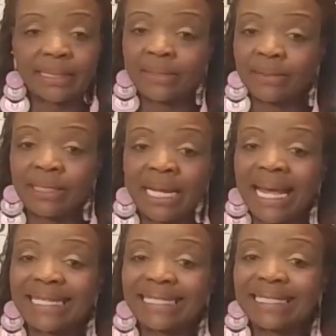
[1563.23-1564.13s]
There's
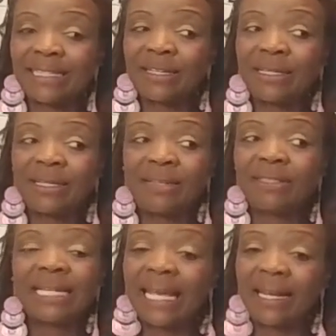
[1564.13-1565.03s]
not
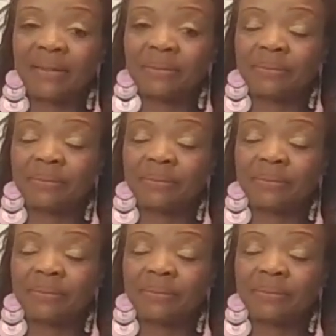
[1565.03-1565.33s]
10.